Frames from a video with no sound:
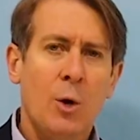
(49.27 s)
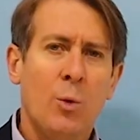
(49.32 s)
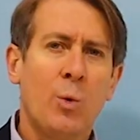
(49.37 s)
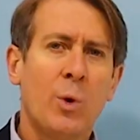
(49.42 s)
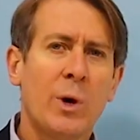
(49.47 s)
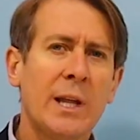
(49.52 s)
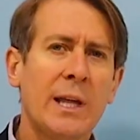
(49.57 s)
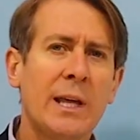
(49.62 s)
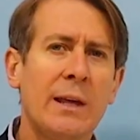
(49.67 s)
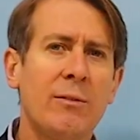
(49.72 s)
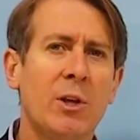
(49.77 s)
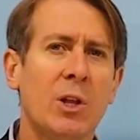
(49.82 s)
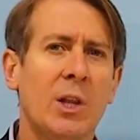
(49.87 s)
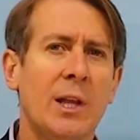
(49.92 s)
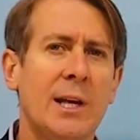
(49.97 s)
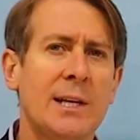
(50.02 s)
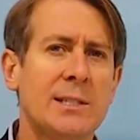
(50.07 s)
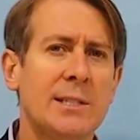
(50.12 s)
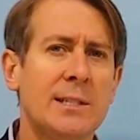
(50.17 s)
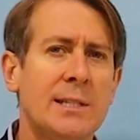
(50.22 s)
we're going to give you a
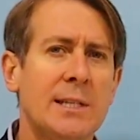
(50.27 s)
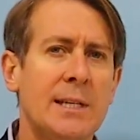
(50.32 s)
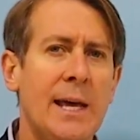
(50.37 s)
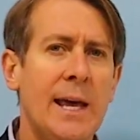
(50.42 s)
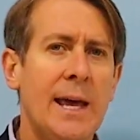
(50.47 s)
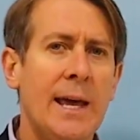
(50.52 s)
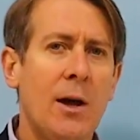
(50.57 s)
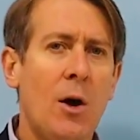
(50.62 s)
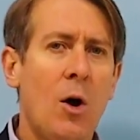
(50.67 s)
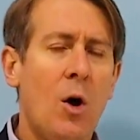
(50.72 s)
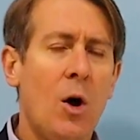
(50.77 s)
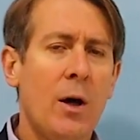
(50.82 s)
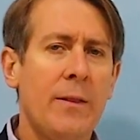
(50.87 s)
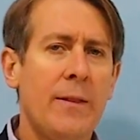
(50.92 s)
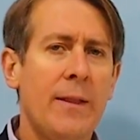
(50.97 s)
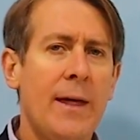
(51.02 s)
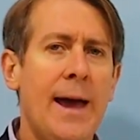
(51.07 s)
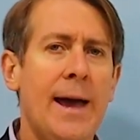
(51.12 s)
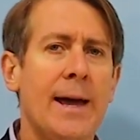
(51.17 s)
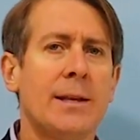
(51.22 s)
lesson today
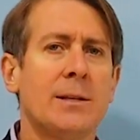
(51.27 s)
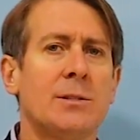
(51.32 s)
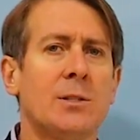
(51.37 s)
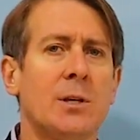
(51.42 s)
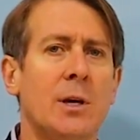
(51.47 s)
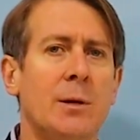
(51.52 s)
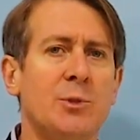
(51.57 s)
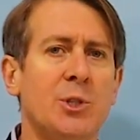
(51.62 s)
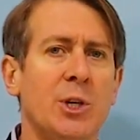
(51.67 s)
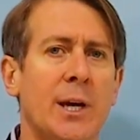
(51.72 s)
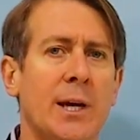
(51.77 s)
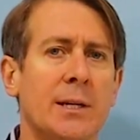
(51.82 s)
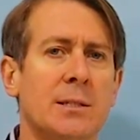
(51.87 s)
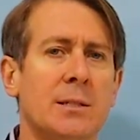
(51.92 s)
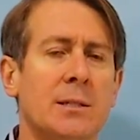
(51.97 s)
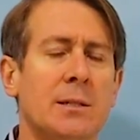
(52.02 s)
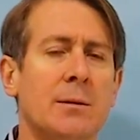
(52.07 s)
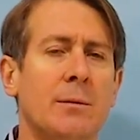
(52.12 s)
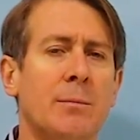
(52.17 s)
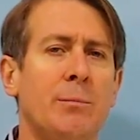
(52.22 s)
on that subject,